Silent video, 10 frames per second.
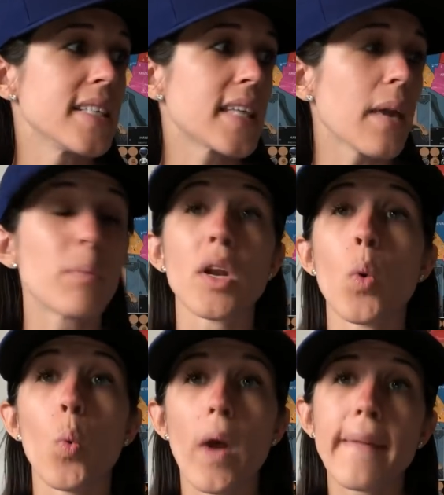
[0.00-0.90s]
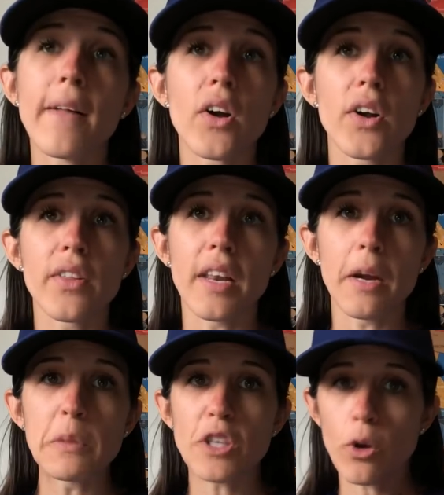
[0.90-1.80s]
game went way longer than
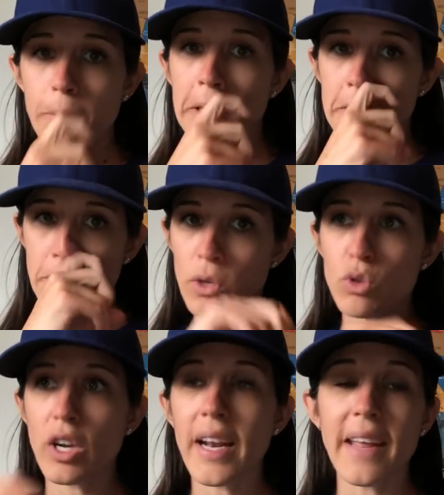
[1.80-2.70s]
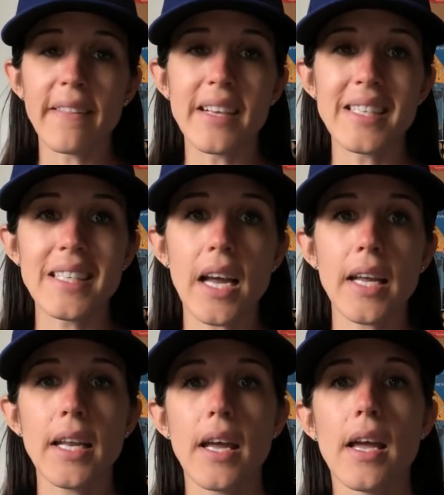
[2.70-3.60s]
I was hoping, so trying to get this
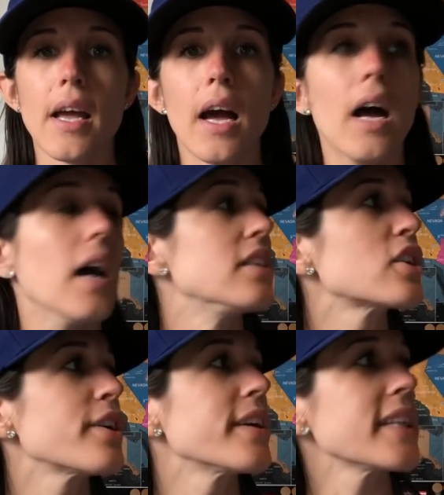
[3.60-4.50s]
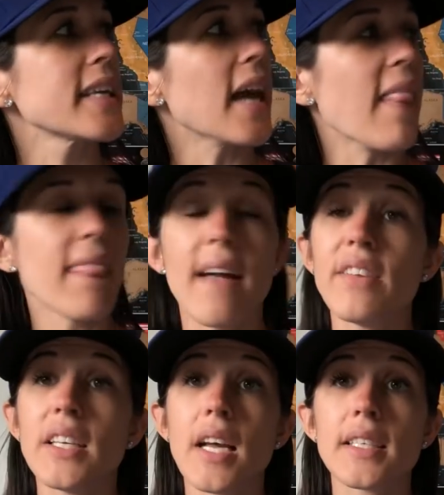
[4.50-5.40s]
done. It's currently
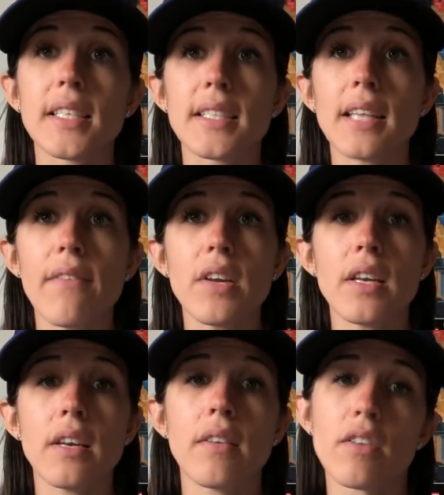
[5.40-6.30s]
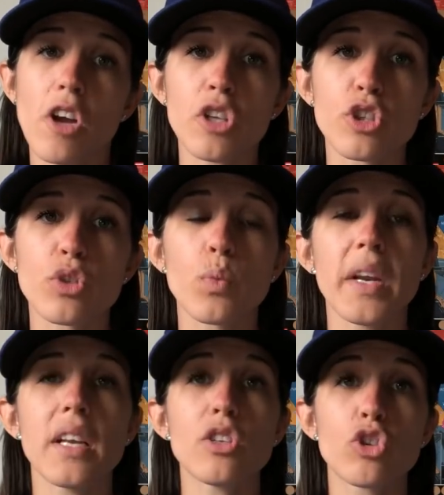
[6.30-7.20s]
11-7. Dodgers are
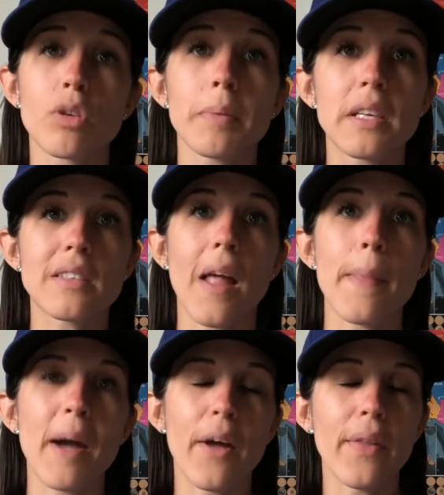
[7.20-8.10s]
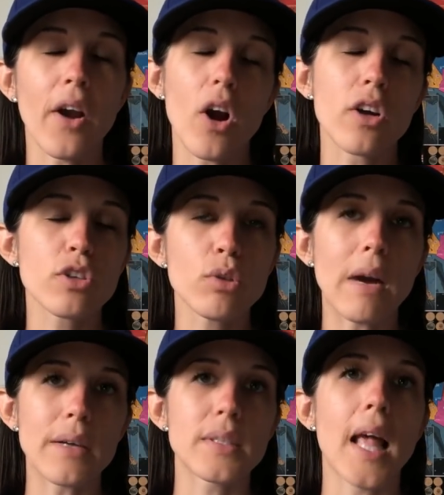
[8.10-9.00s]
winning. Stripling is on the mound. There are
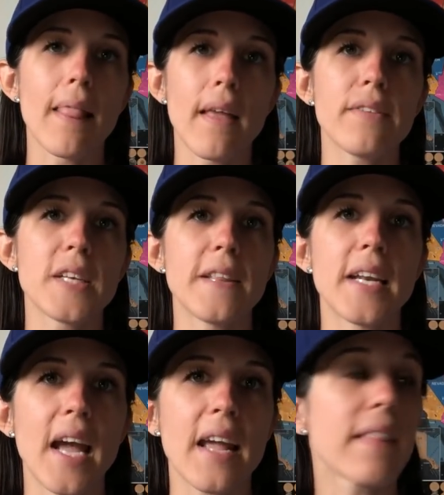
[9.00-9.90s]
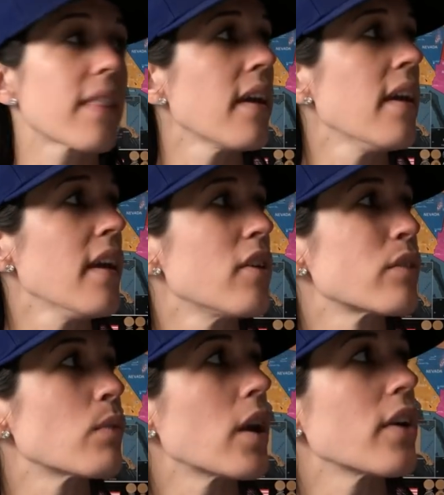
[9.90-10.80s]
two outs left in the ninth.
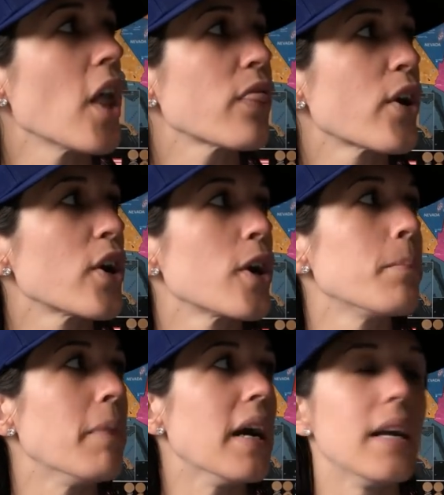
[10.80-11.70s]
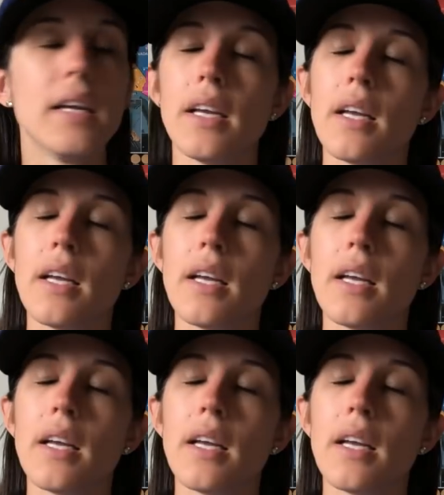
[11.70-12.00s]
It's a runner on third, but